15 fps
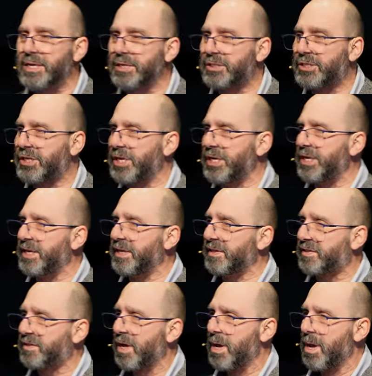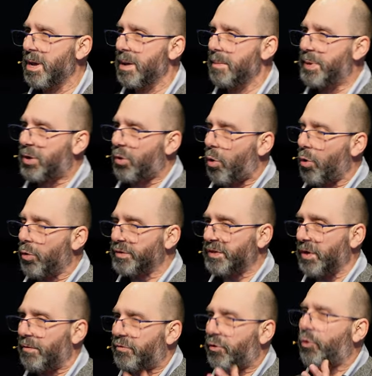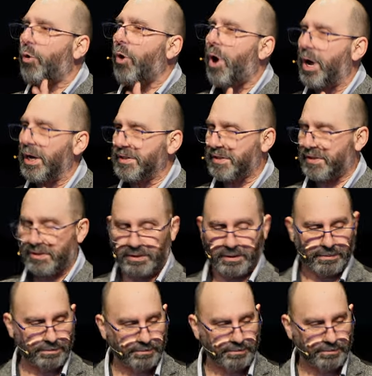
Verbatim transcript: in tears because of Christ.